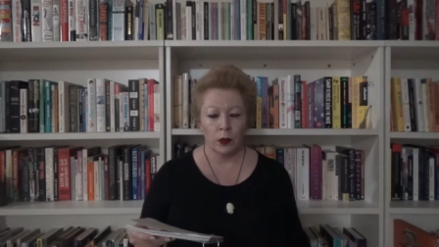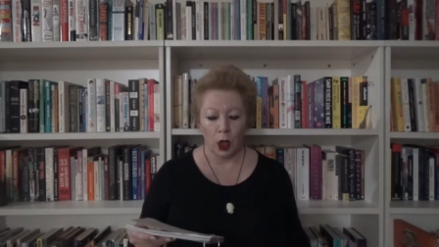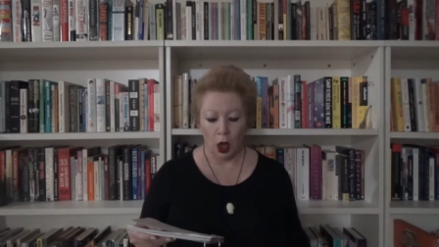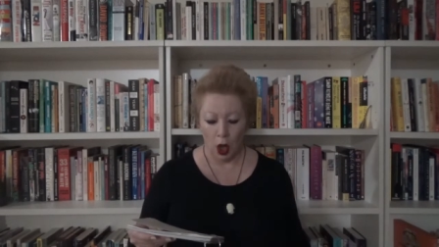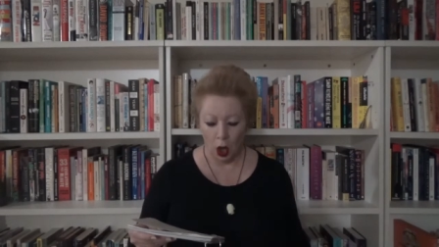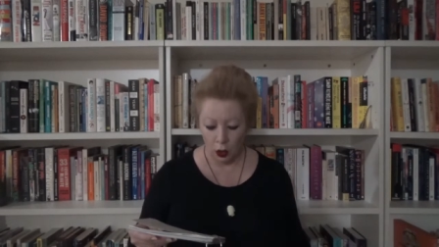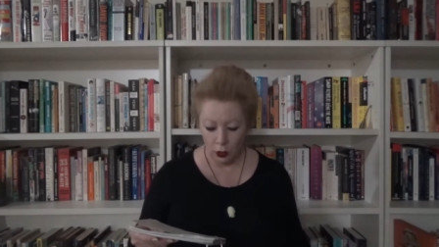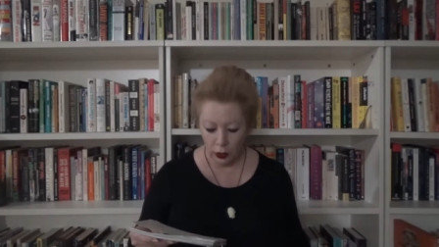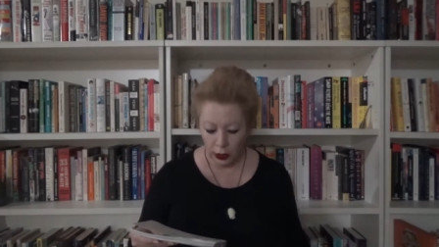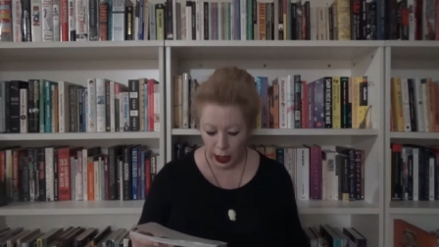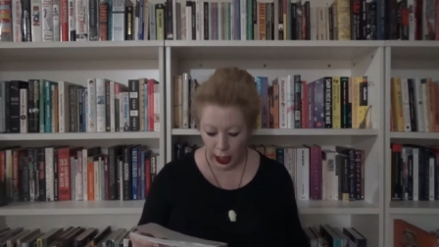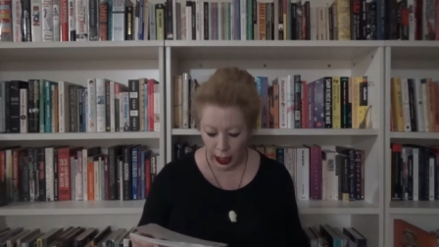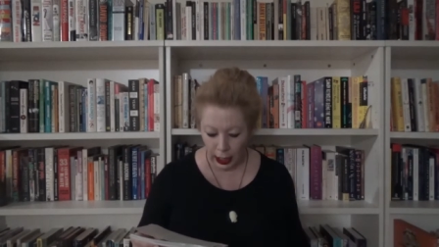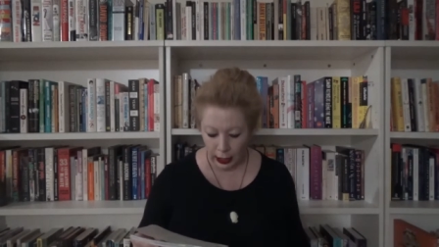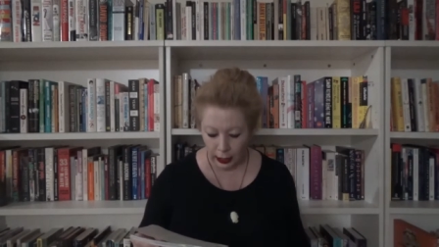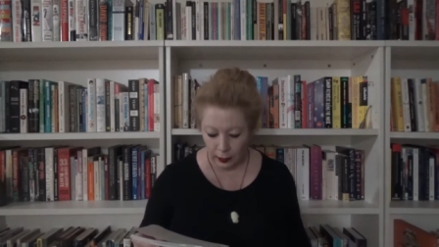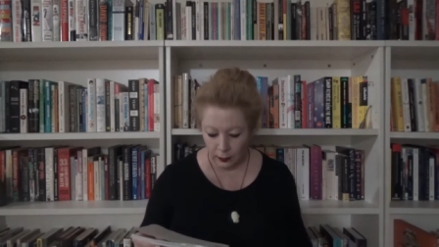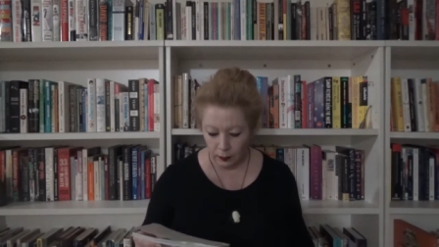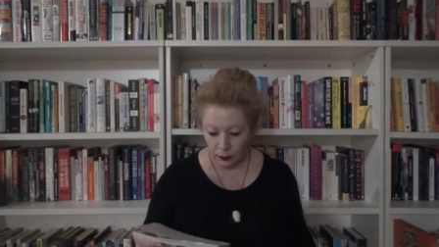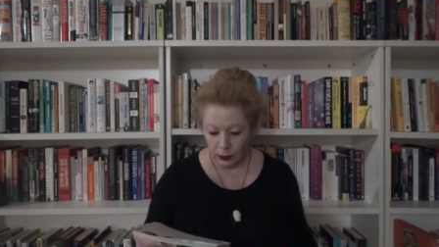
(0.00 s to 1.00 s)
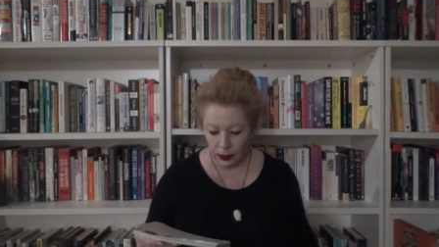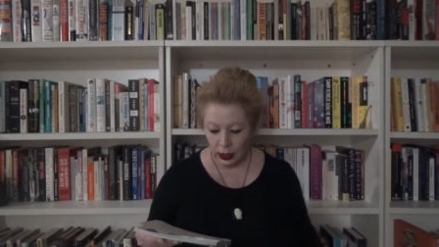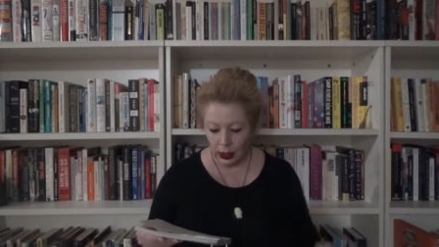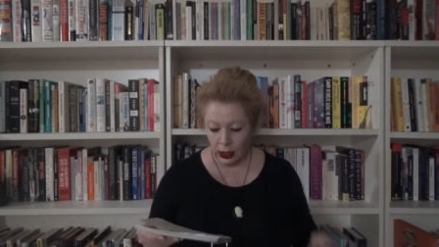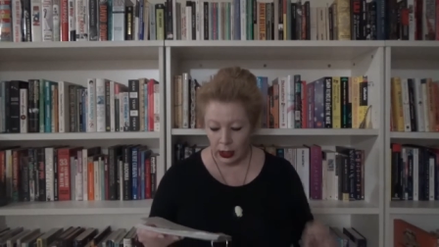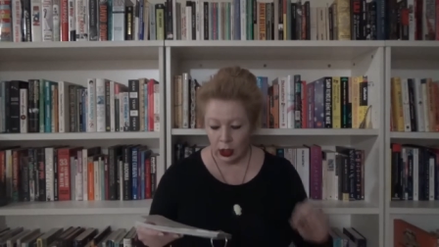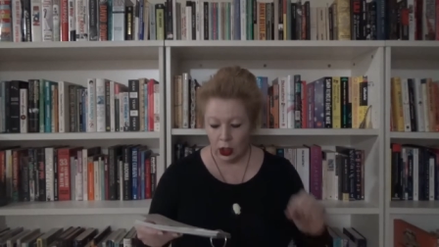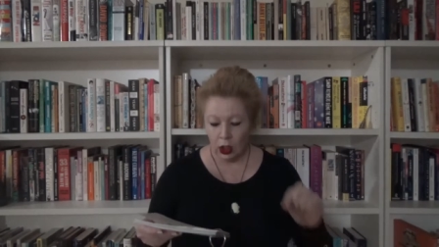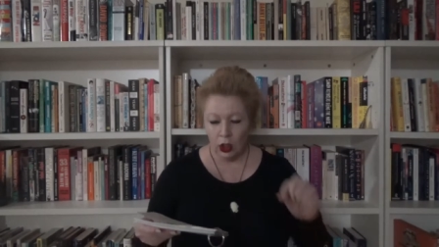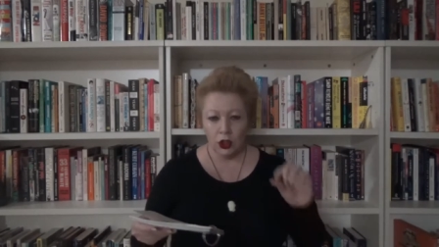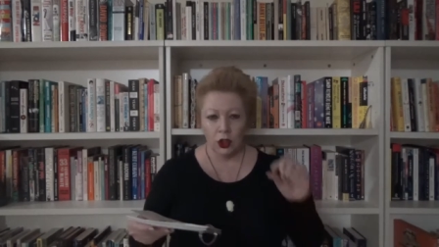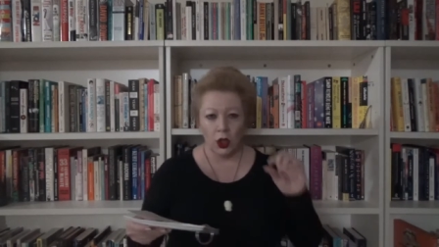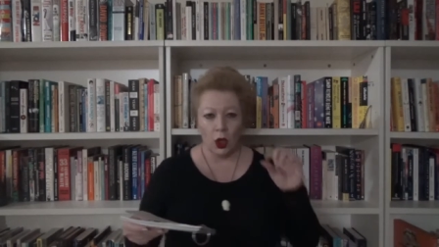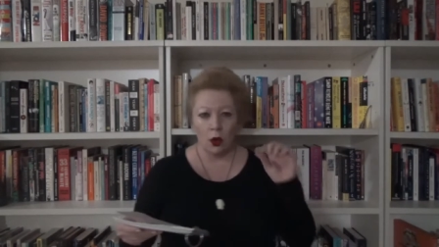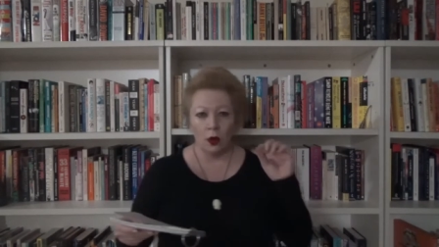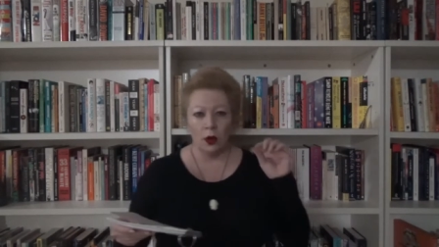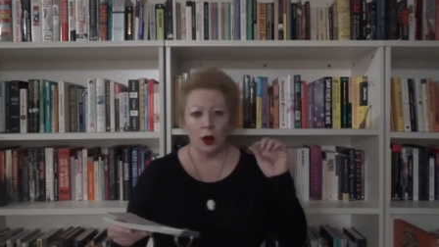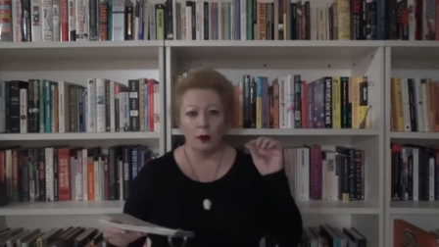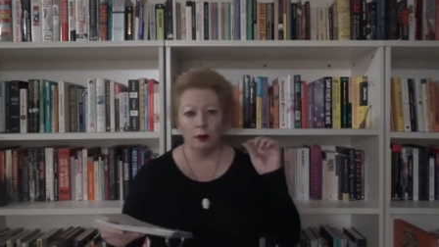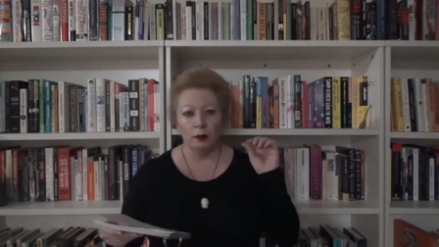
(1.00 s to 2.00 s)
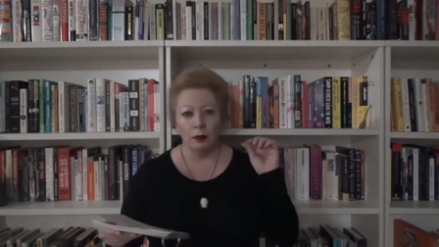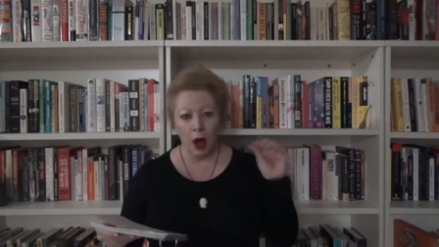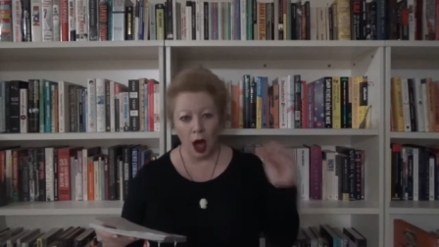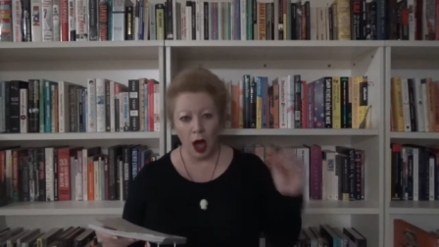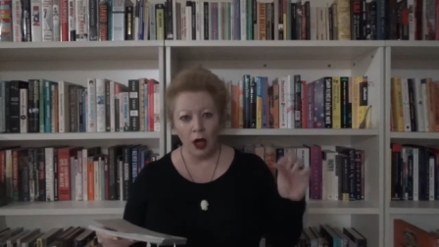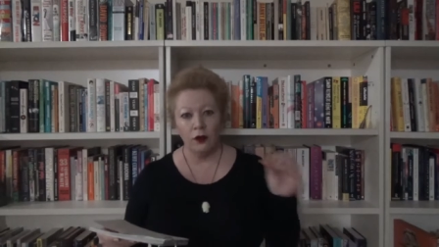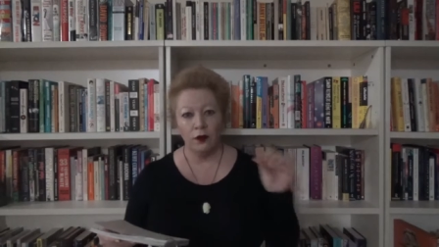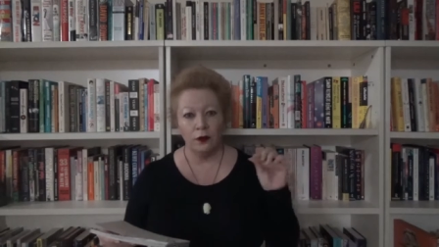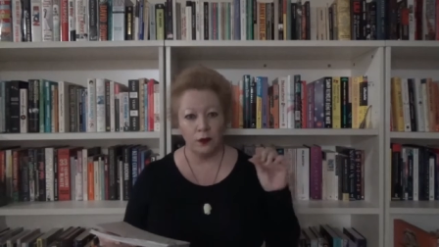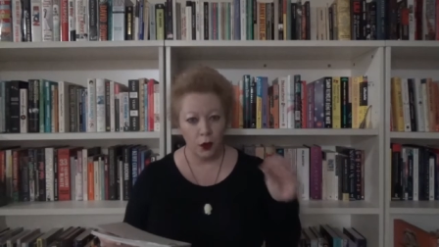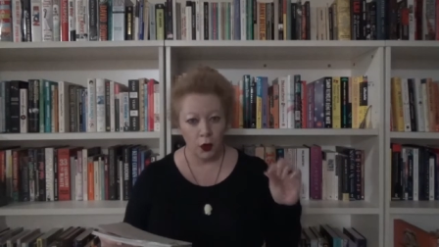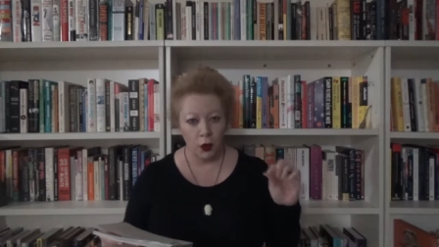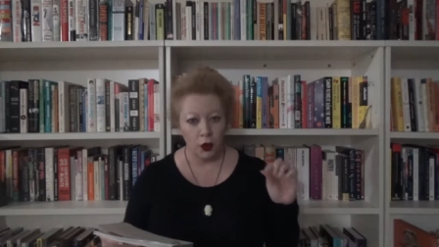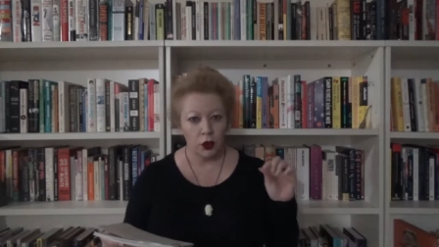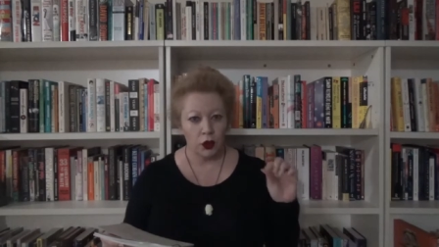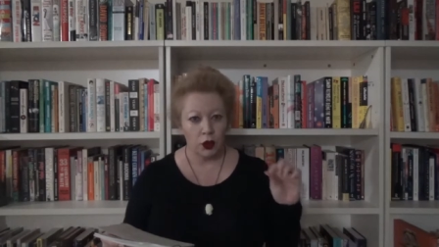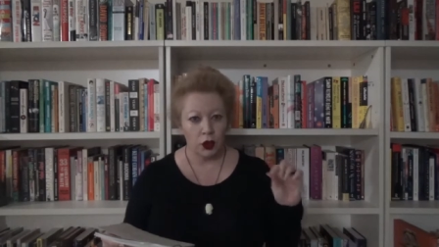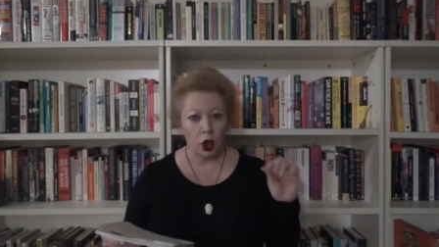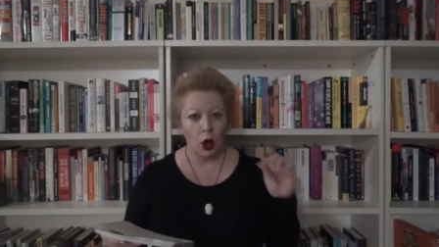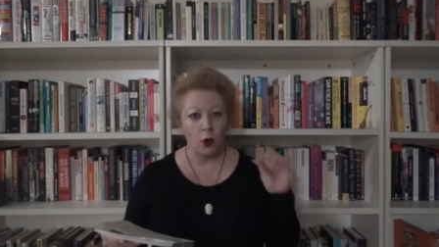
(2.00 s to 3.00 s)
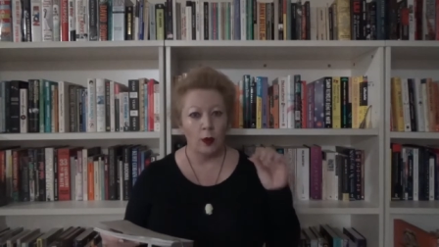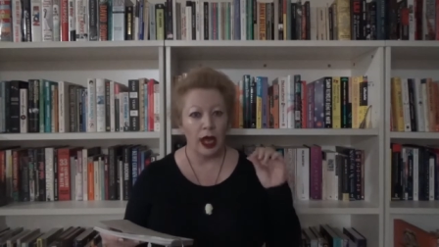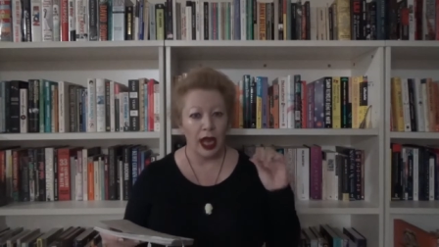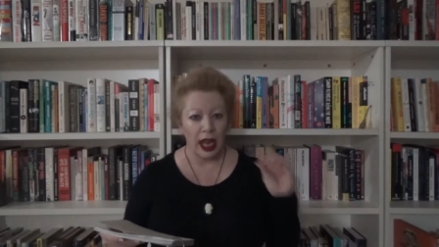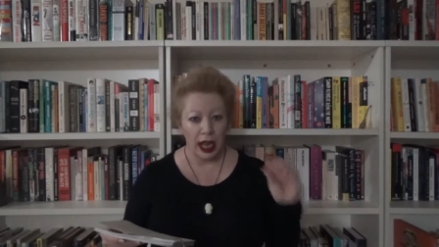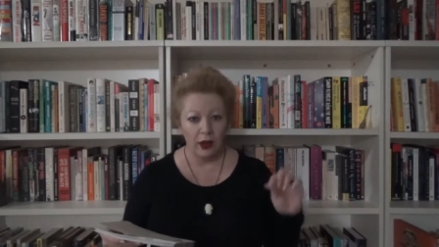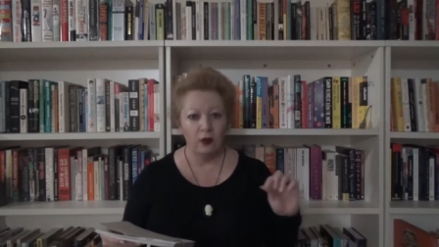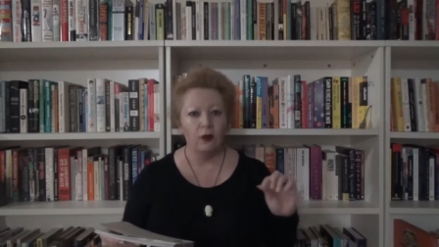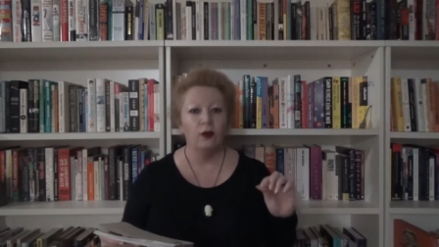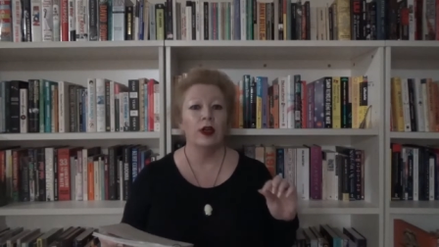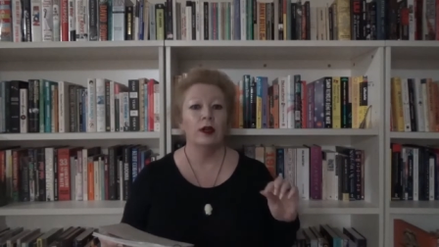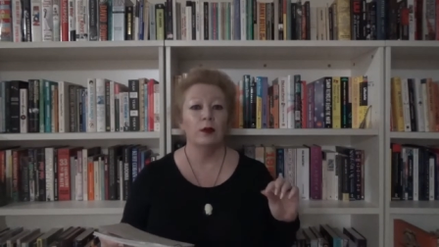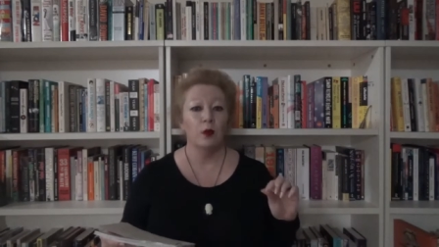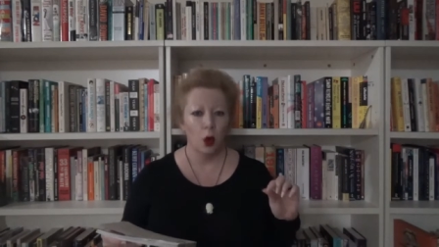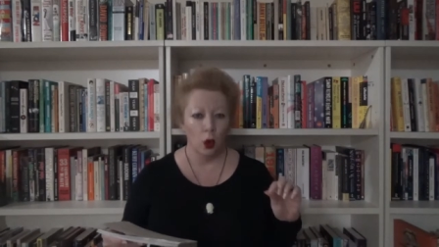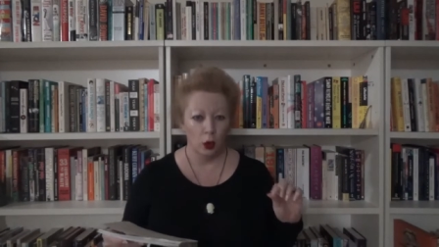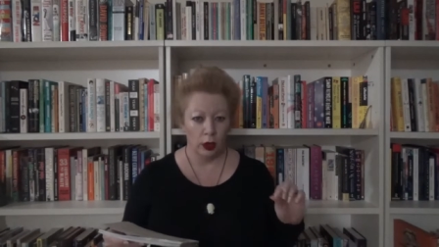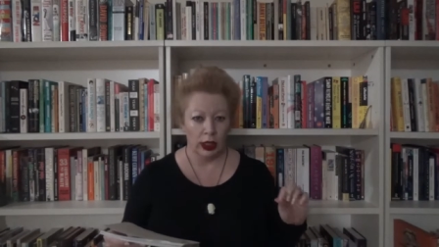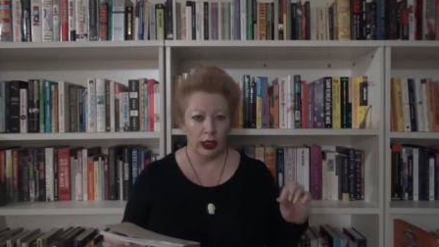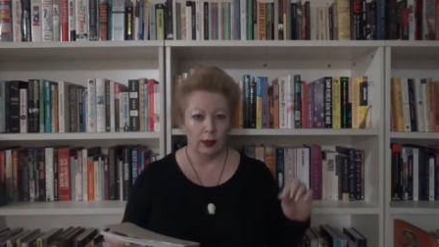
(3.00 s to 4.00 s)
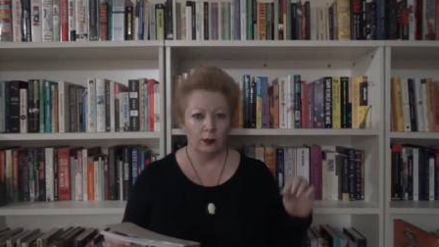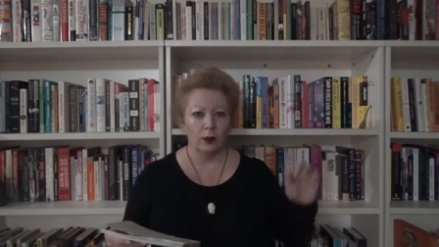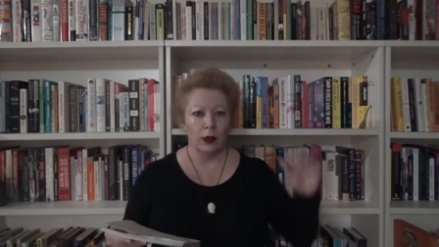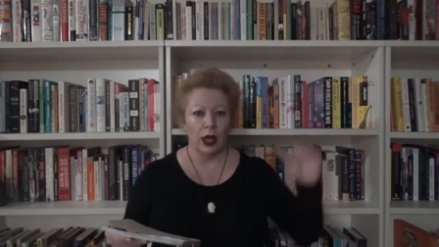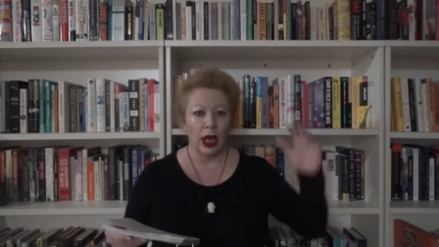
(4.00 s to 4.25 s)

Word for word: Okay, so my first job every morning